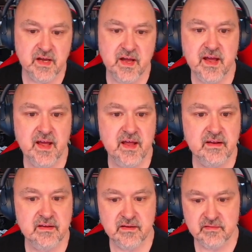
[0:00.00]

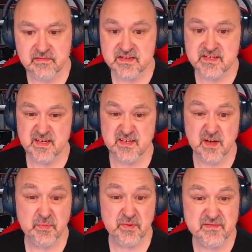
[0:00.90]
and this is, I
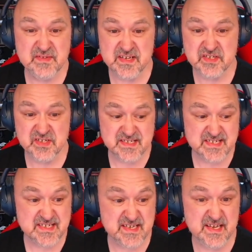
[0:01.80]
believe, session
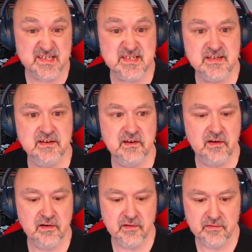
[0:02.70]
6
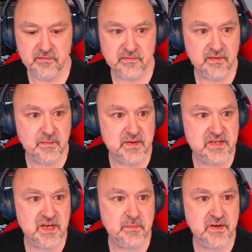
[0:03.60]
of, let me
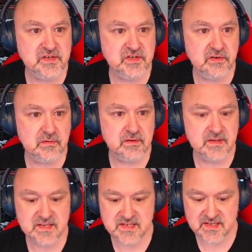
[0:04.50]
check my journal.
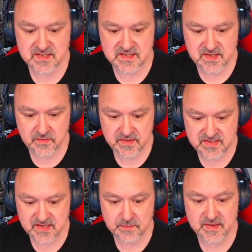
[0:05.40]
This is coming
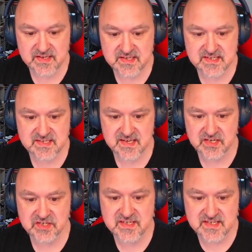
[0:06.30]
into
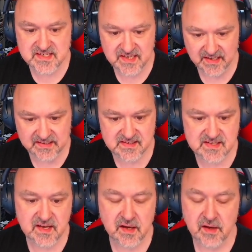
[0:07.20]
session 6
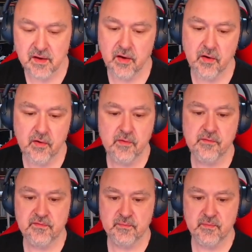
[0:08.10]

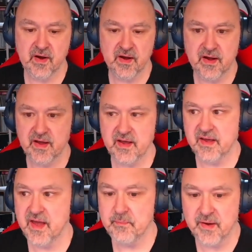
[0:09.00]
of my
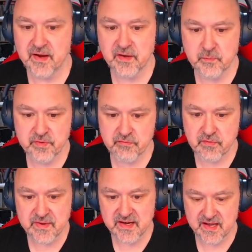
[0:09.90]
campaign with
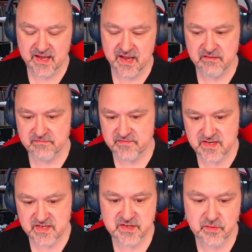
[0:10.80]
Romina and
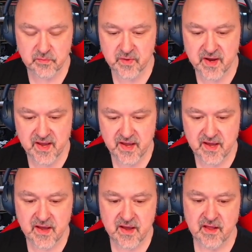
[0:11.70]
Vint, where
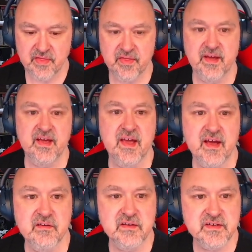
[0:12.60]
they
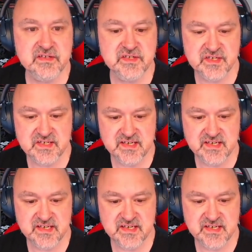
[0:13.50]
had just